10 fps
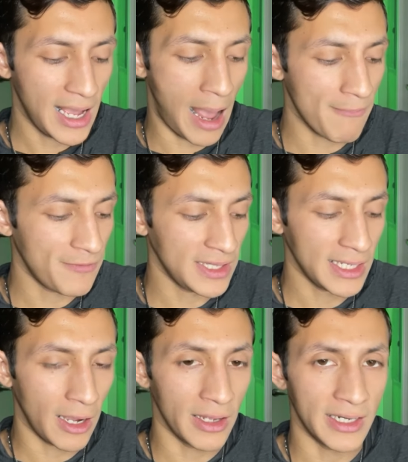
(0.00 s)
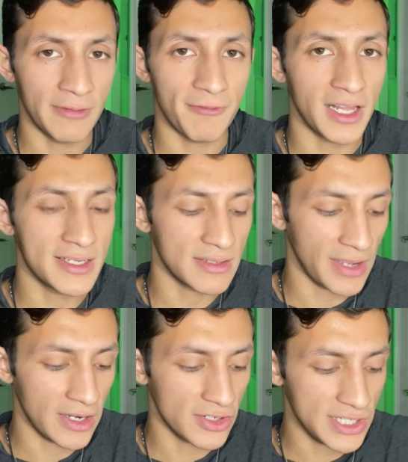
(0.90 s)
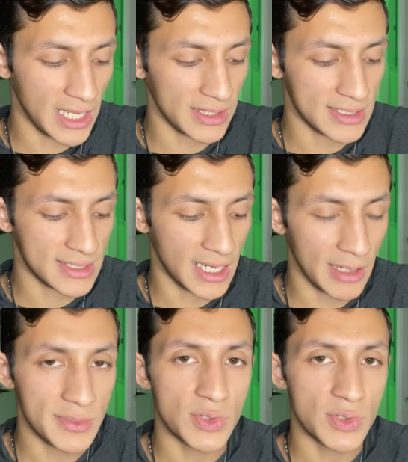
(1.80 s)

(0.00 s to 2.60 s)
I'm feeling an influx of energy at this time,